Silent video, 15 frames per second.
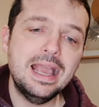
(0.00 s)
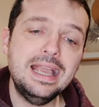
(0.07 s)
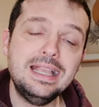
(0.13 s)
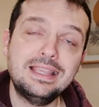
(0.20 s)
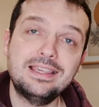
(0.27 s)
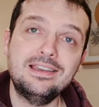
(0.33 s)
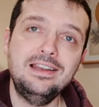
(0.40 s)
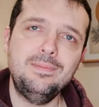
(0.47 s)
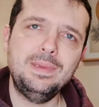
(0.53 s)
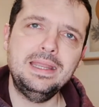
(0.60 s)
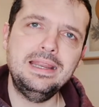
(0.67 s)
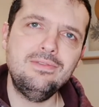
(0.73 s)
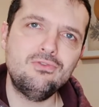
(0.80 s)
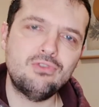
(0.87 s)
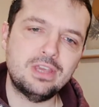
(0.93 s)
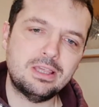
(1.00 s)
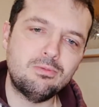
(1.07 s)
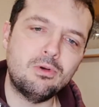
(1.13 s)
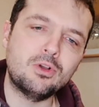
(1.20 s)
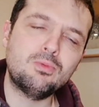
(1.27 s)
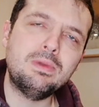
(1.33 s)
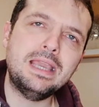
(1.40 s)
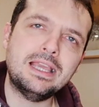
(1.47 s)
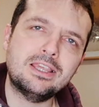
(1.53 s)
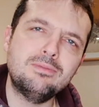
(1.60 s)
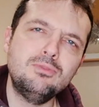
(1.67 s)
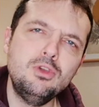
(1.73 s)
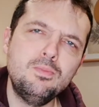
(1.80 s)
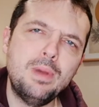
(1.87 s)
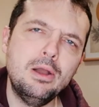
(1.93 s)
It's going to be an interesting one because we get
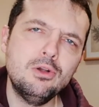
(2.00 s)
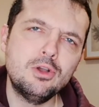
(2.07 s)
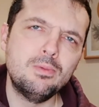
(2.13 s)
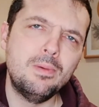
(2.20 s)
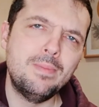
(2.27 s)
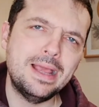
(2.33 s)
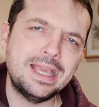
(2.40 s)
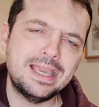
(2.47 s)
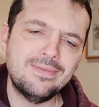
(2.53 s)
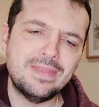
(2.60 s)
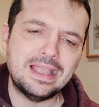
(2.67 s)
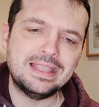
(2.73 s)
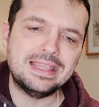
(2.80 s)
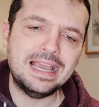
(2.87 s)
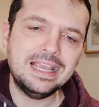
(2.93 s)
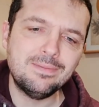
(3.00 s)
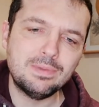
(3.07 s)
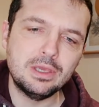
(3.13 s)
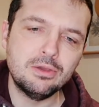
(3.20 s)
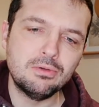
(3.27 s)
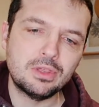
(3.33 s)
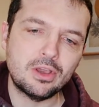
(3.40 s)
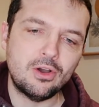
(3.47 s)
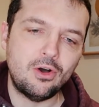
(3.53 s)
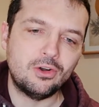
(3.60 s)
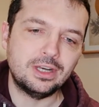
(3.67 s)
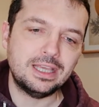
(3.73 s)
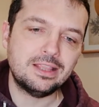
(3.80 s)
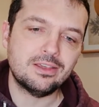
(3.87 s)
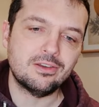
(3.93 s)
some new Pokemon making their debuts
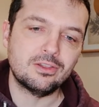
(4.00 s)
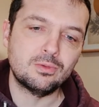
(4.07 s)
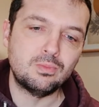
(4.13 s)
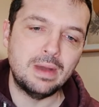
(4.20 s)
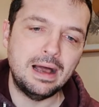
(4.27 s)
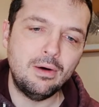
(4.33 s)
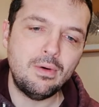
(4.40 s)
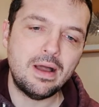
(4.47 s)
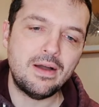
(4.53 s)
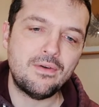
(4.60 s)
on it as well.